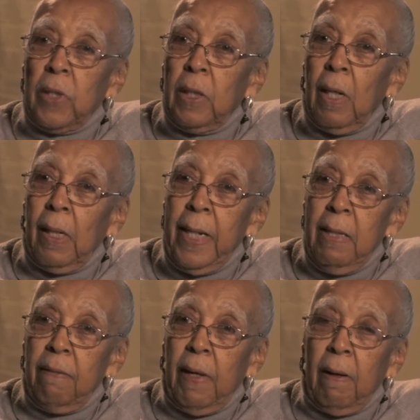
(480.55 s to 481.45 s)
was a young
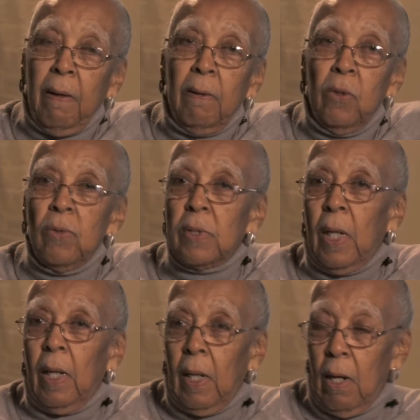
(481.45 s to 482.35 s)
lady there whose
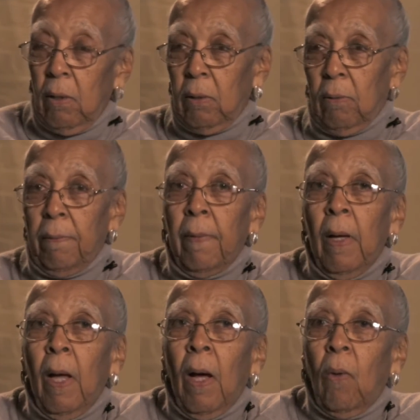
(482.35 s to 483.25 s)
uncle
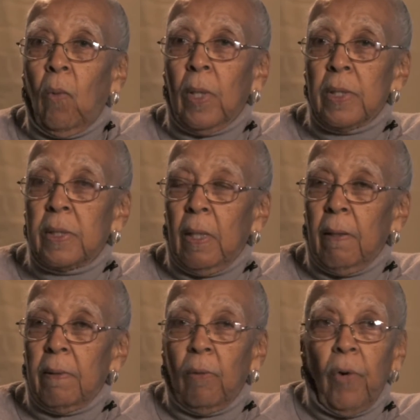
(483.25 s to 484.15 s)
was
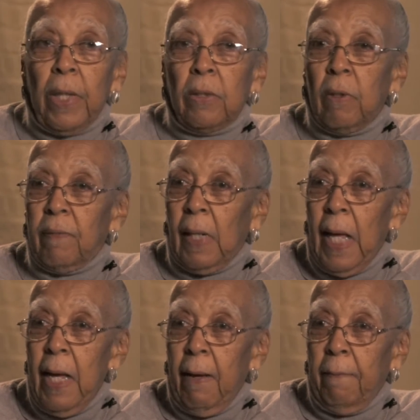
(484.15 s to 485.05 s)
the director of the
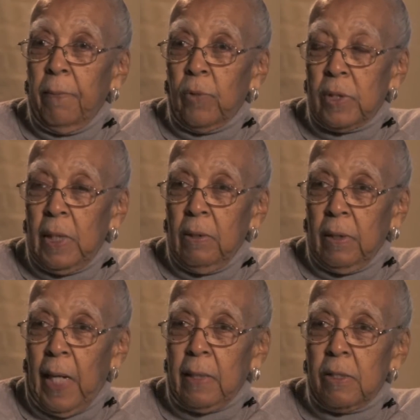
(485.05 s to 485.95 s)
lab, was
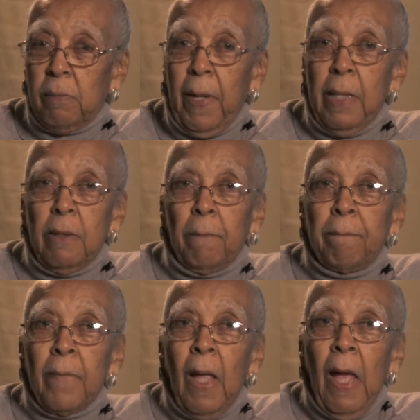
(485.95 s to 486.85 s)
the Dr. Spanier.
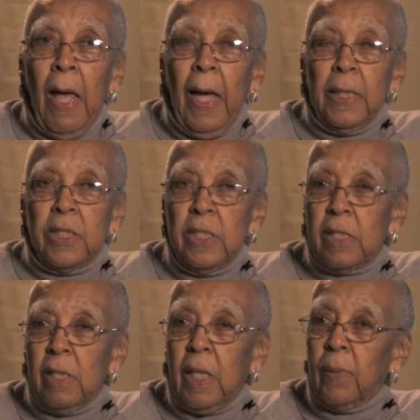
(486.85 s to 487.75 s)
And she
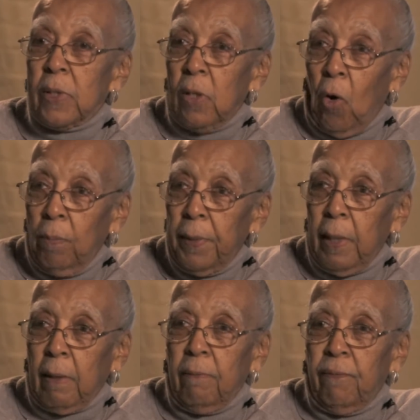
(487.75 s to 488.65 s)
said there was an
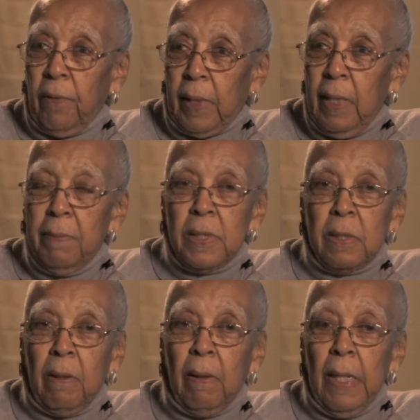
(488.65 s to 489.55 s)
opening for a
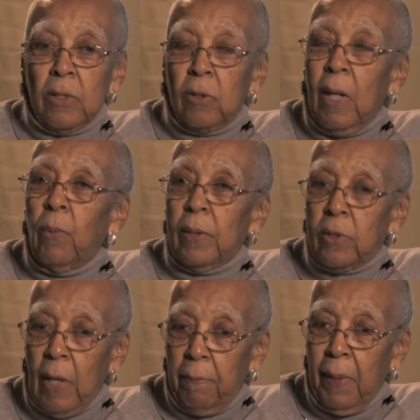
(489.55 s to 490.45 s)
chemist there, and so
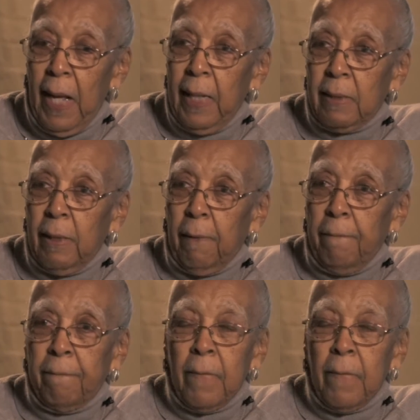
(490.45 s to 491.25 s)
I applied there.